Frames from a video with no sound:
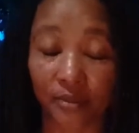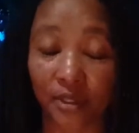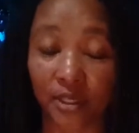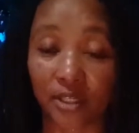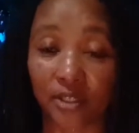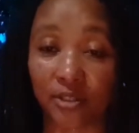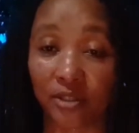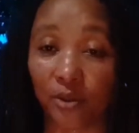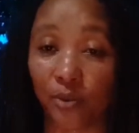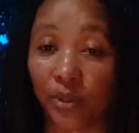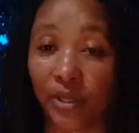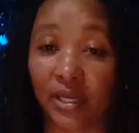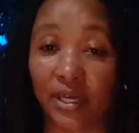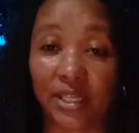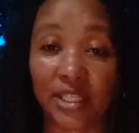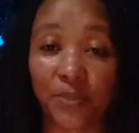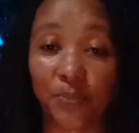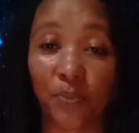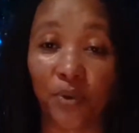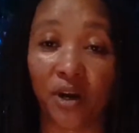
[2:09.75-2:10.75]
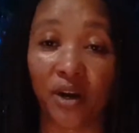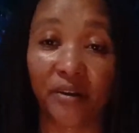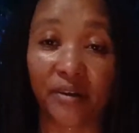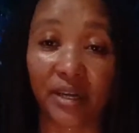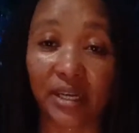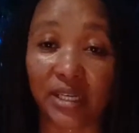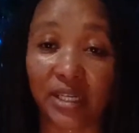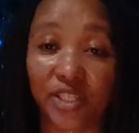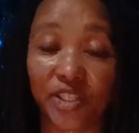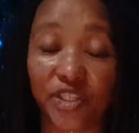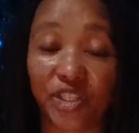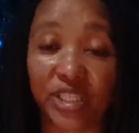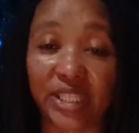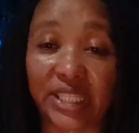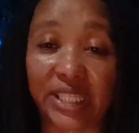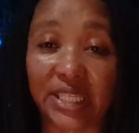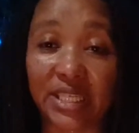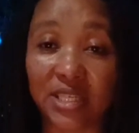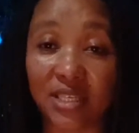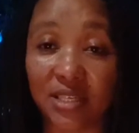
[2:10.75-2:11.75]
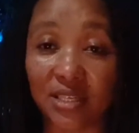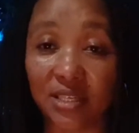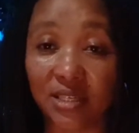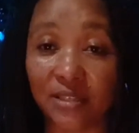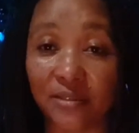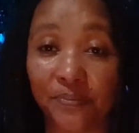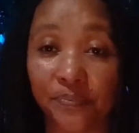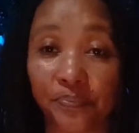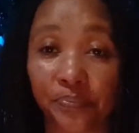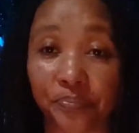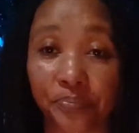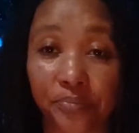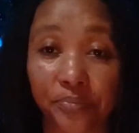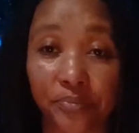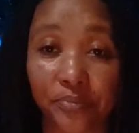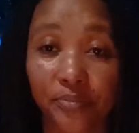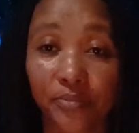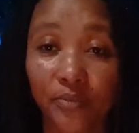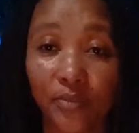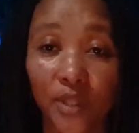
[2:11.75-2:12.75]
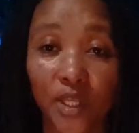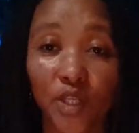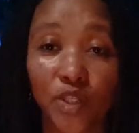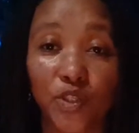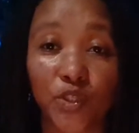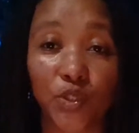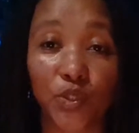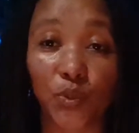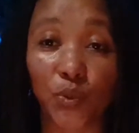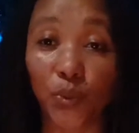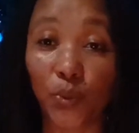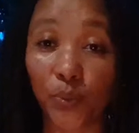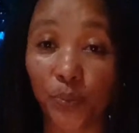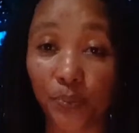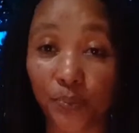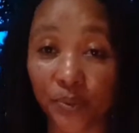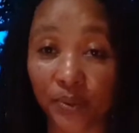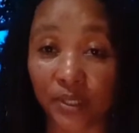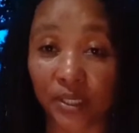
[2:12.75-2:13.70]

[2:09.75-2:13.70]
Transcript: So whether it's porridge, tea, soup,